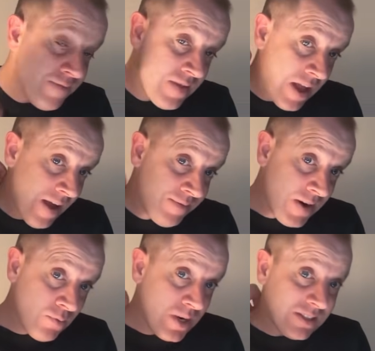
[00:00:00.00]
I've never
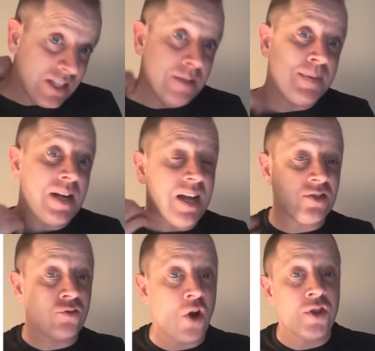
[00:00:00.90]
really seen them being asked to
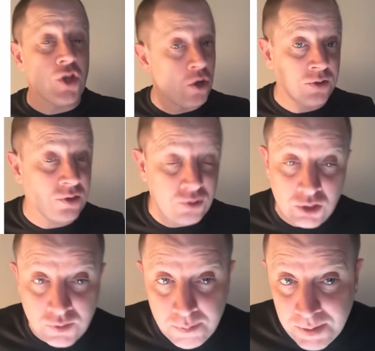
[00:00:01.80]
draw the ultrastructure
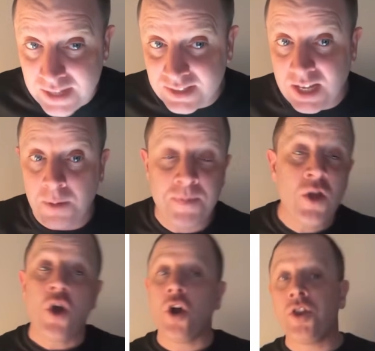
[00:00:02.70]
of a plant cell
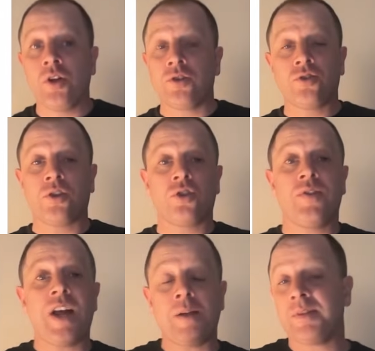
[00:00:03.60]
or the ultrastructure of an
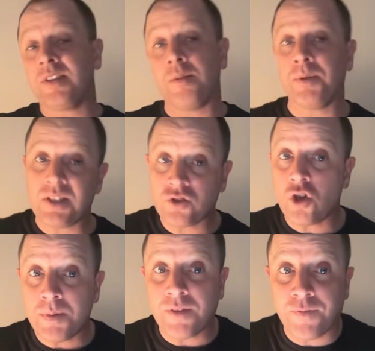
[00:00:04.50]
animal cell. But this could
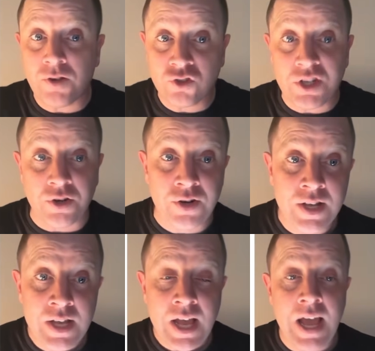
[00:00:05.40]
be the first year
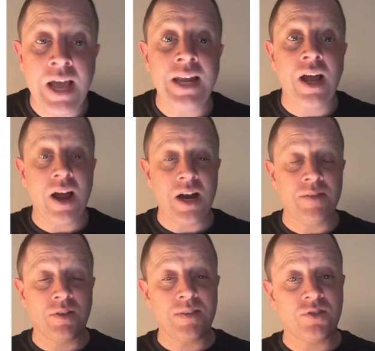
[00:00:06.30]
in a high level
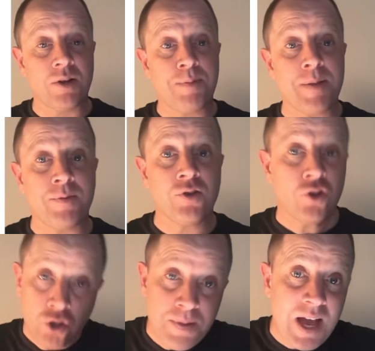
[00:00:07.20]
Leaving Cert paper. You
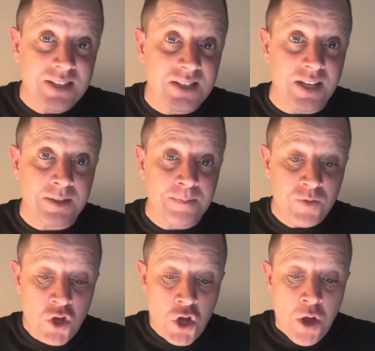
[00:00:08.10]
could be asked that.
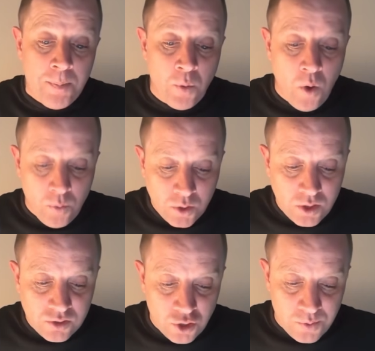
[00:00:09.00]
But what we're
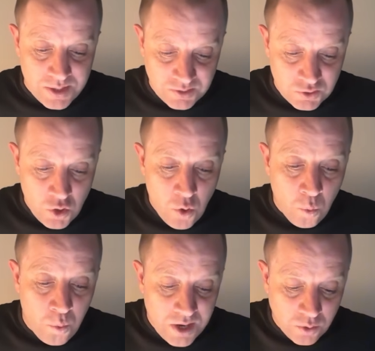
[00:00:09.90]
going to do is
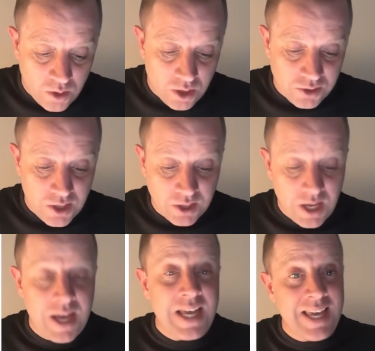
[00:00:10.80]
we're going to take
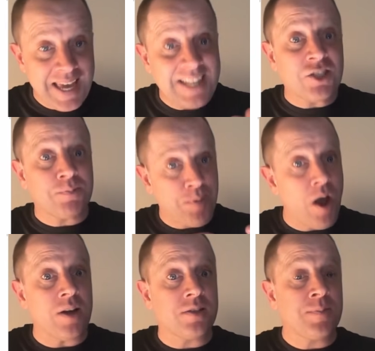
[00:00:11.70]
each
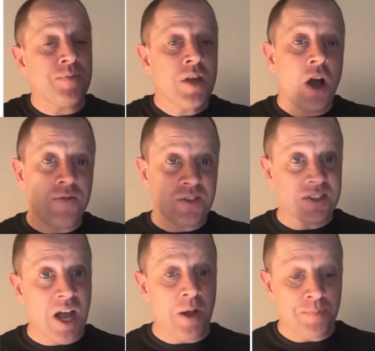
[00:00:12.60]
part of the
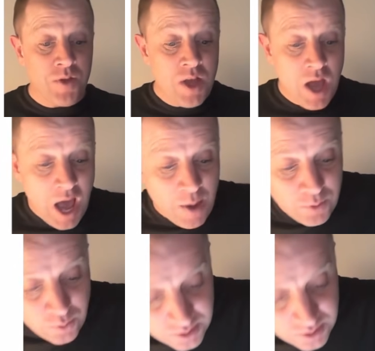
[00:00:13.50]
cell and we're going to